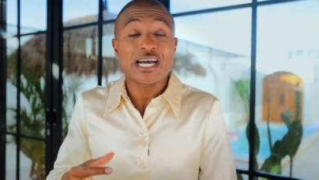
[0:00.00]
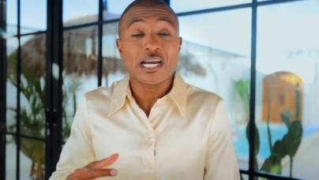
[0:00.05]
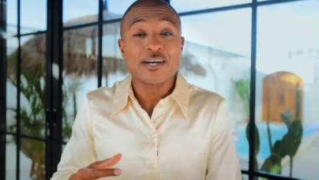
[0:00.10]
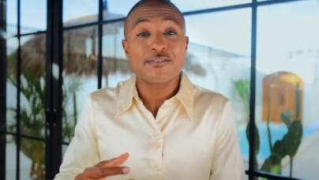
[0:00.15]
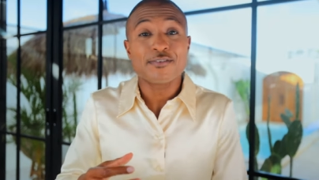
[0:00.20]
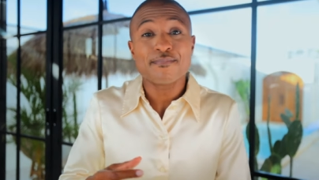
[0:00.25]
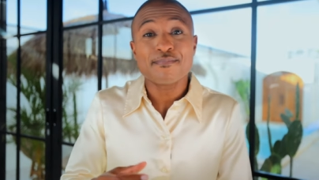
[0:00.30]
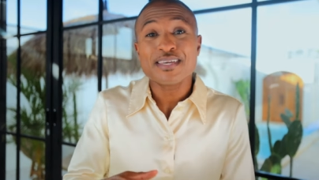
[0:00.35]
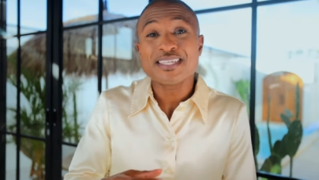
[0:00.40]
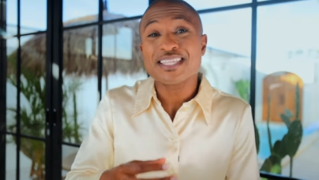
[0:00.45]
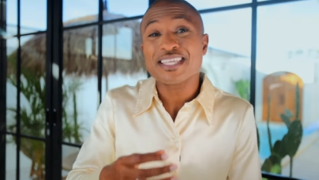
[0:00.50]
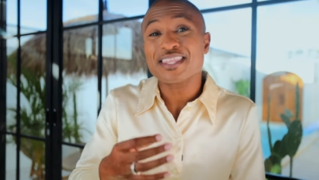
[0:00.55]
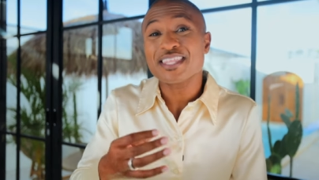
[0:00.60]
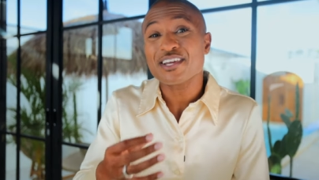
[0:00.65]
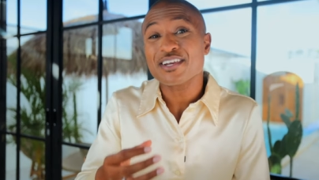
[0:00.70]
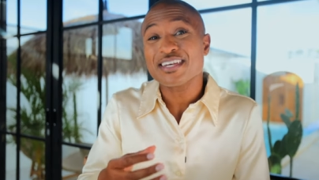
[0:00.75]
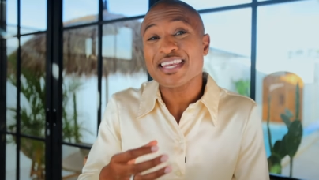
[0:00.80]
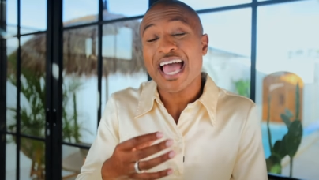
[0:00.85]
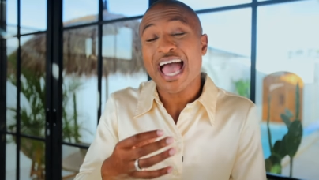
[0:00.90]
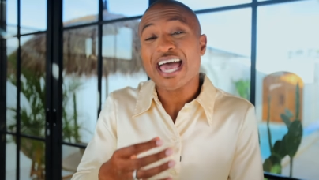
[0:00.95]
however, mean that
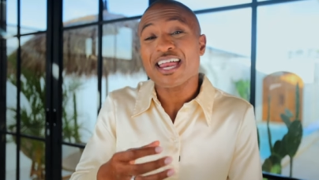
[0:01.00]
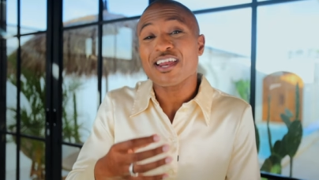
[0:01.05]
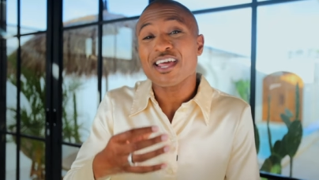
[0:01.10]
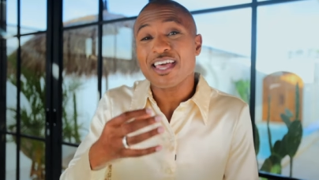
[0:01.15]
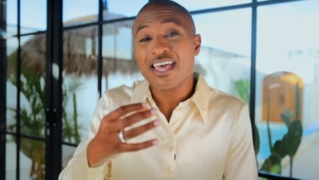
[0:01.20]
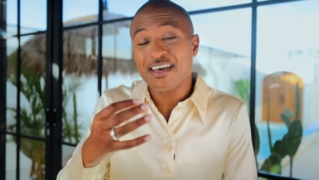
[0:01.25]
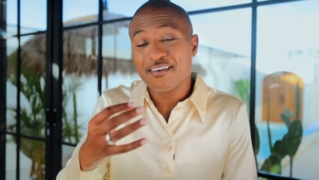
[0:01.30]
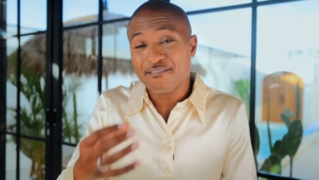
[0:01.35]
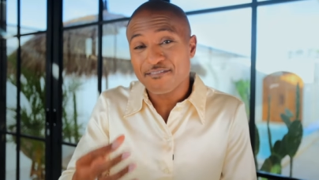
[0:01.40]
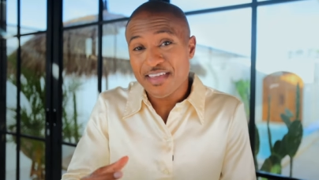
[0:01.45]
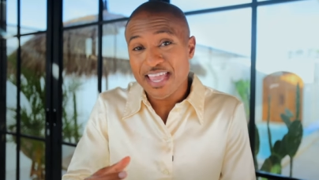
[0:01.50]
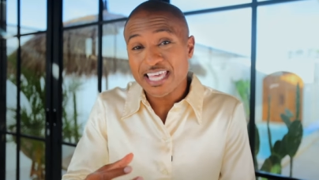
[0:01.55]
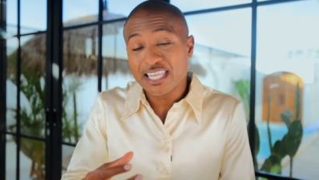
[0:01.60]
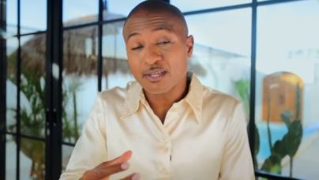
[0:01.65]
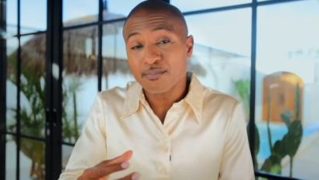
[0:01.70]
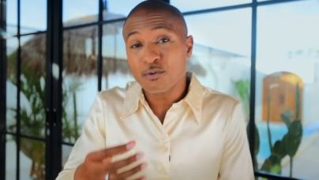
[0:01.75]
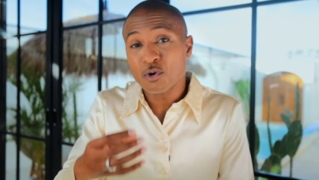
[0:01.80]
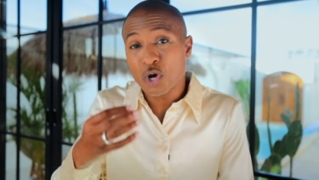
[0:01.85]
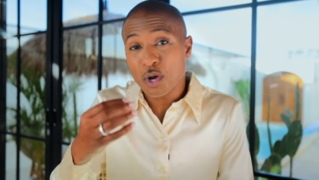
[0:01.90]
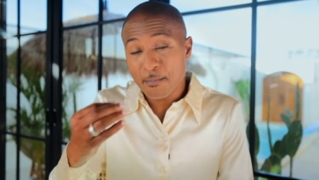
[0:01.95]
they're not
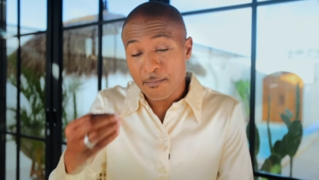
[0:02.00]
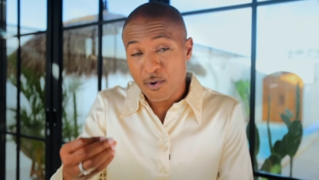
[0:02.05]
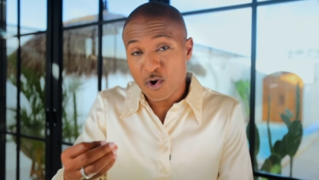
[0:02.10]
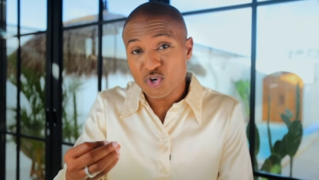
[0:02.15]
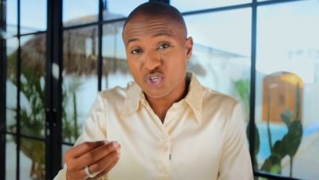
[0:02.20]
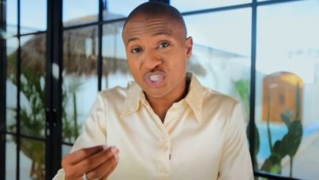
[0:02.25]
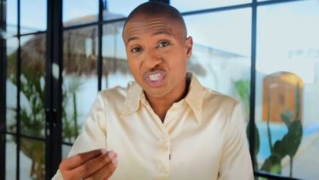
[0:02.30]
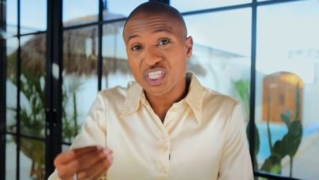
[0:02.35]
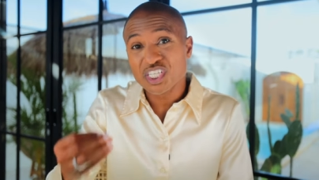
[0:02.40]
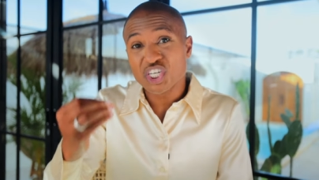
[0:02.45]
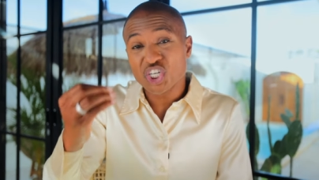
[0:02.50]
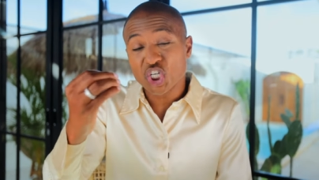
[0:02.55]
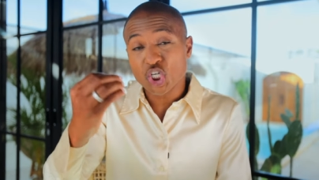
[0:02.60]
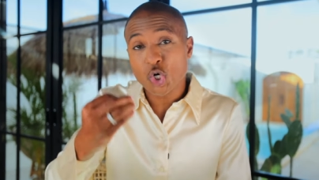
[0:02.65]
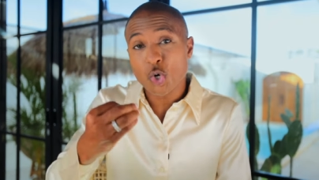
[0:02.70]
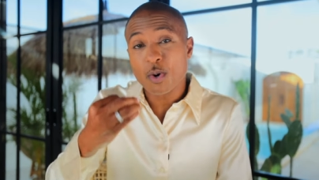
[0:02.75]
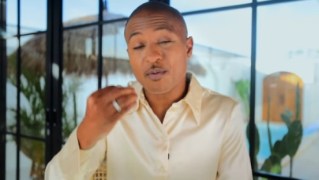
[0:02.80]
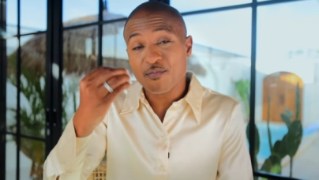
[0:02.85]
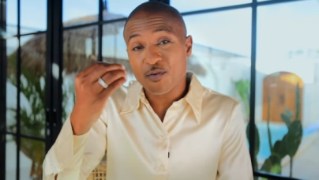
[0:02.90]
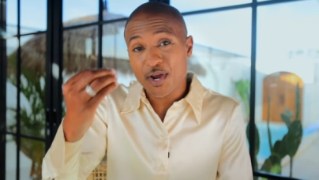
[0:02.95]
available emotionally to
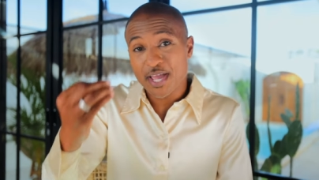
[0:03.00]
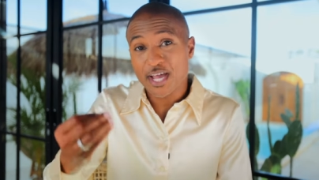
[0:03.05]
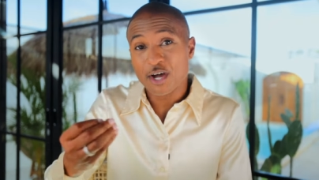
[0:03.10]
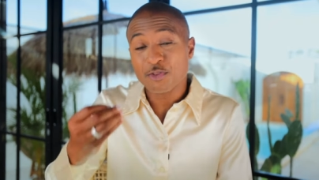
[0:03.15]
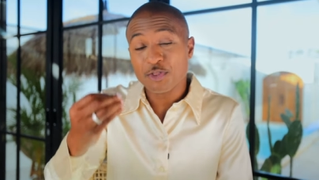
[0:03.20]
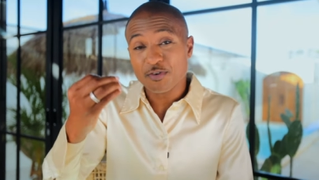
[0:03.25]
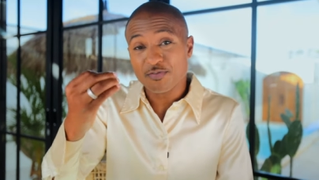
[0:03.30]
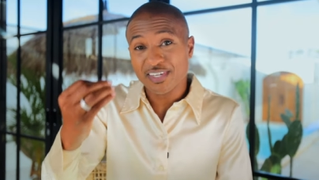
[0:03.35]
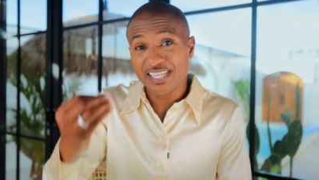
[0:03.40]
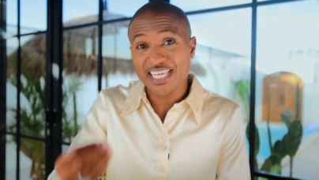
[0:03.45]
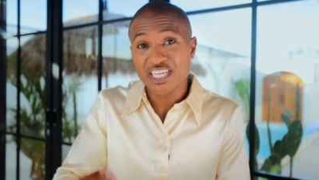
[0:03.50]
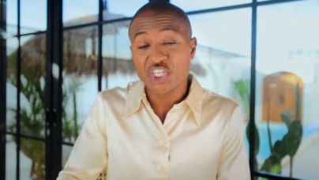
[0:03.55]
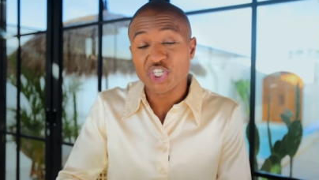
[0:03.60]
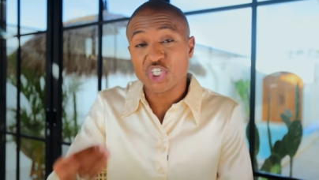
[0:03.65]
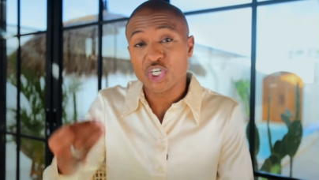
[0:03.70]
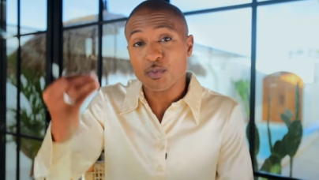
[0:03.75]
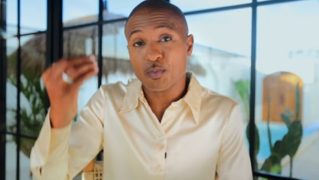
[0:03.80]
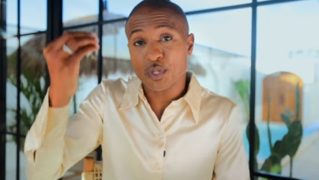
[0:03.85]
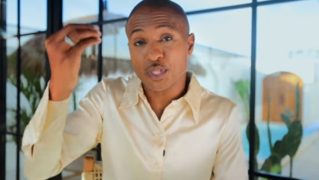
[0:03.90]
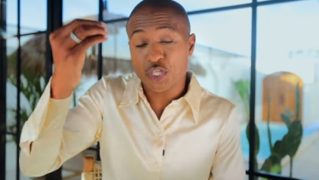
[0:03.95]
show up for a healthy
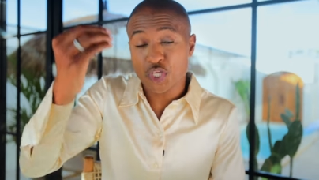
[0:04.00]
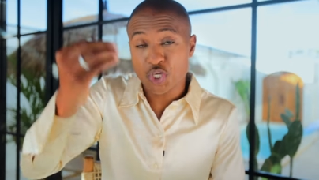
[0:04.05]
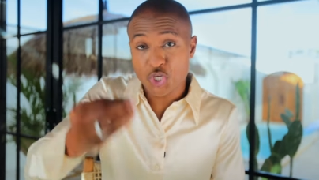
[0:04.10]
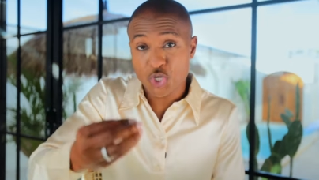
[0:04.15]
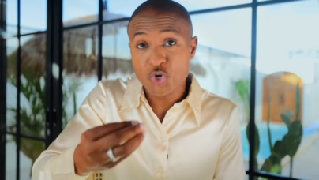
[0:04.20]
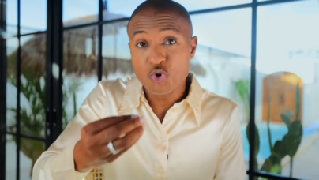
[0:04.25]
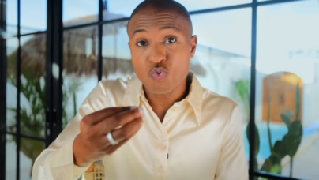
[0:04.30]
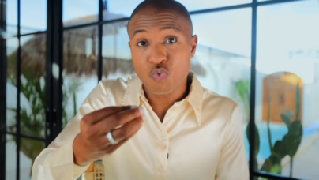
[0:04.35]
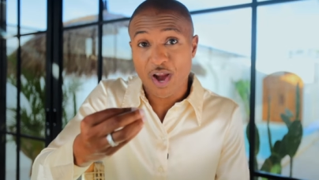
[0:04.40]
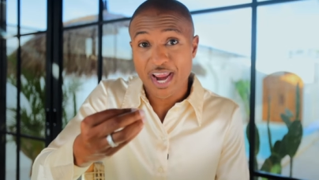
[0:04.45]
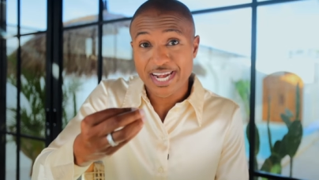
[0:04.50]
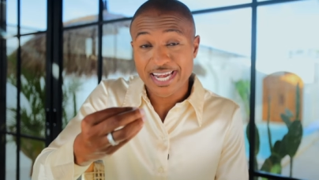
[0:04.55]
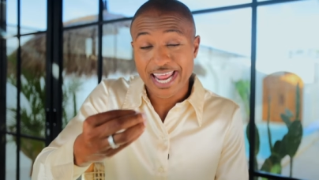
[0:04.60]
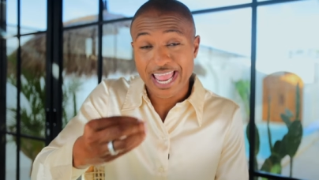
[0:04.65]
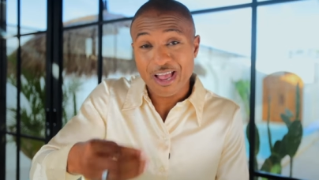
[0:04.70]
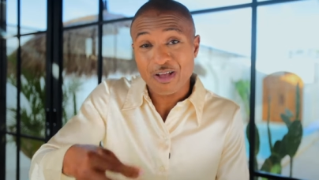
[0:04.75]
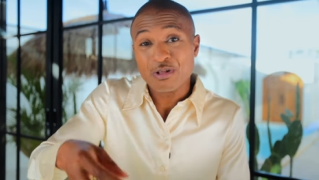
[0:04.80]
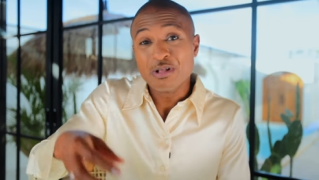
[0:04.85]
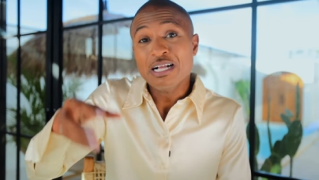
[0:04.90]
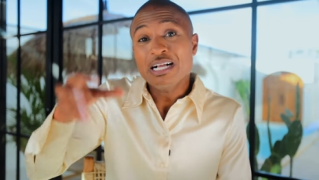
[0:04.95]
relationship with you right
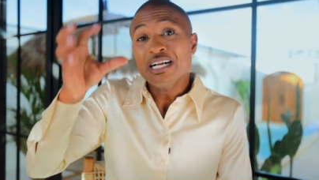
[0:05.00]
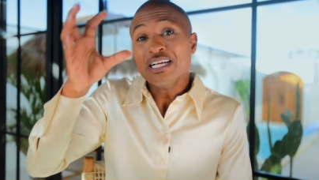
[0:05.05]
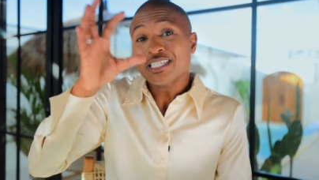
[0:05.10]
now.